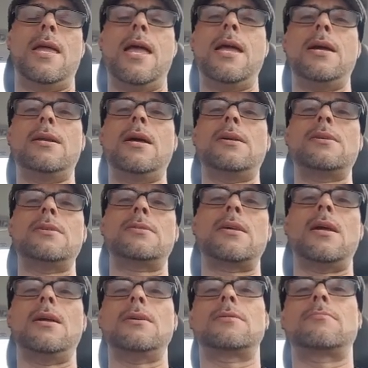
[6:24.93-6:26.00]
And I
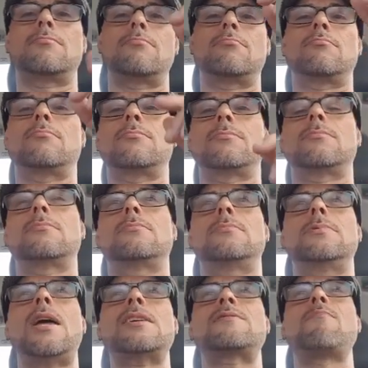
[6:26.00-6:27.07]
say,
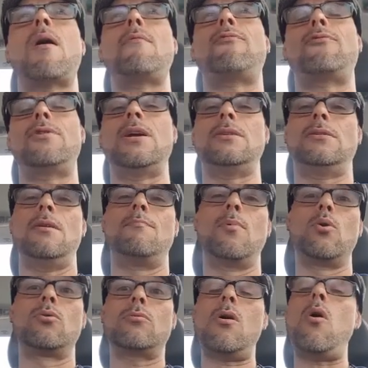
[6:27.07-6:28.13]
that's my friend, the
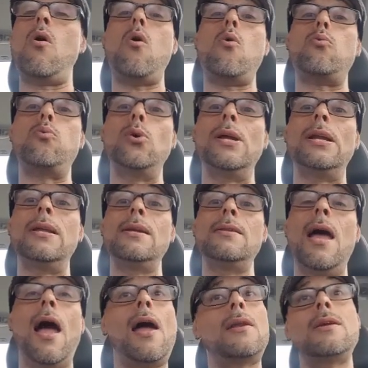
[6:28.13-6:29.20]
moon. Oh, really,
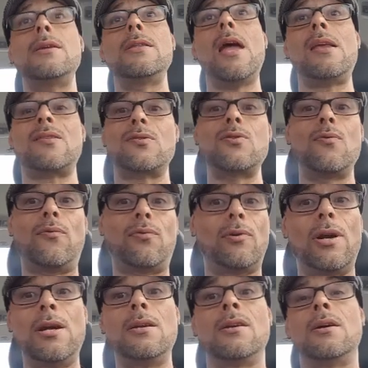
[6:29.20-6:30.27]
Daddy? That's your
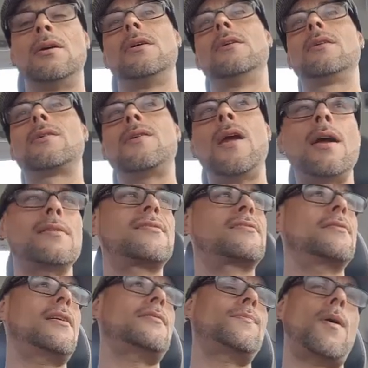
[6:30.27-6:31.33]
friend? Yes,
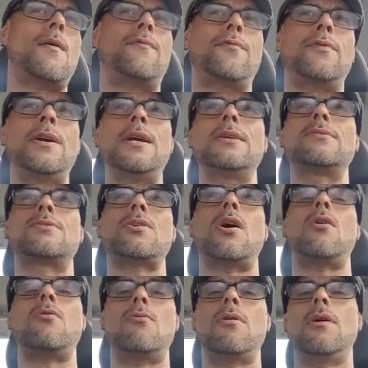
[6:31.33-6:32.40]
that's my friend. So
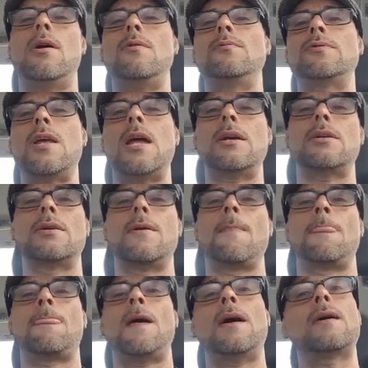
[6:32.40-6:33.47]
I was like,
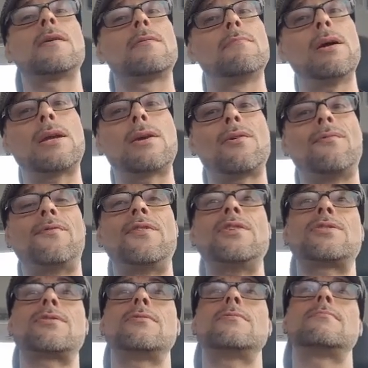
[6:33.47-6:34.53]
I'm gonna make it
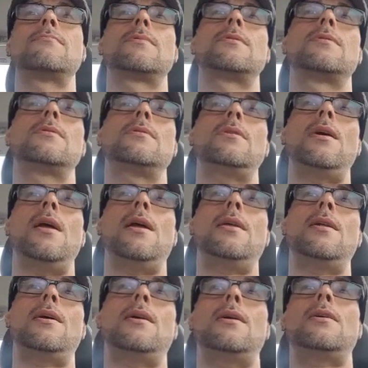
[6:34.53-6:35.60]
official.
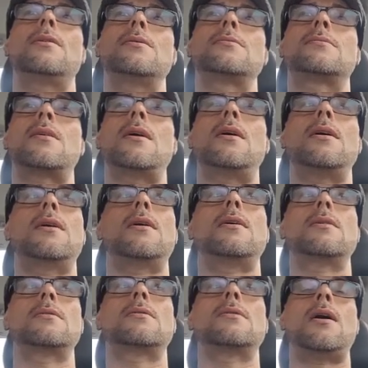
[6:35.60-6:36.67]
And then
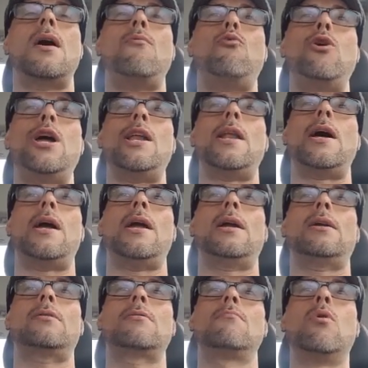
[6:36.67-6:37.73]
I went
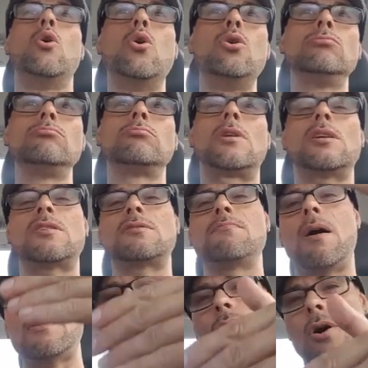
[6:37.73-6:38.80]
like, Moon, this is
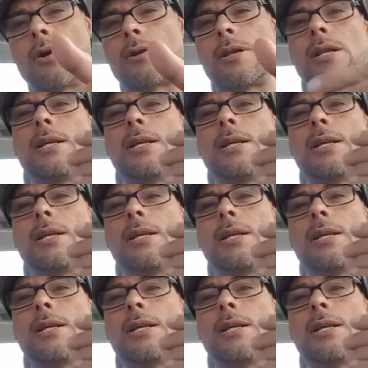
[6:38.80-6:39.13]
my daughter